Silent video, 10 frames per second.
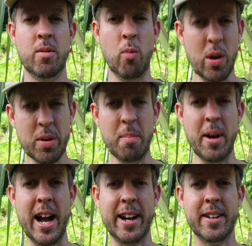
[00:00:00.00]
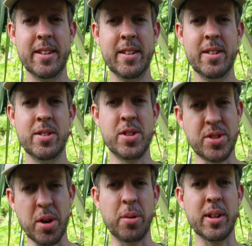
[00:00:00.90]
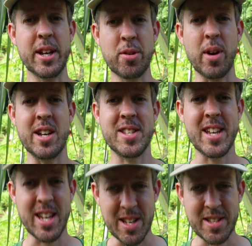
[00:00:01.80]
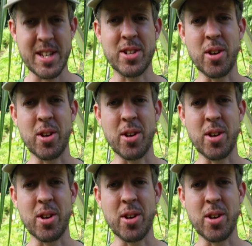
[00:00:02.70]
Welcome back to Totally Crazy Easy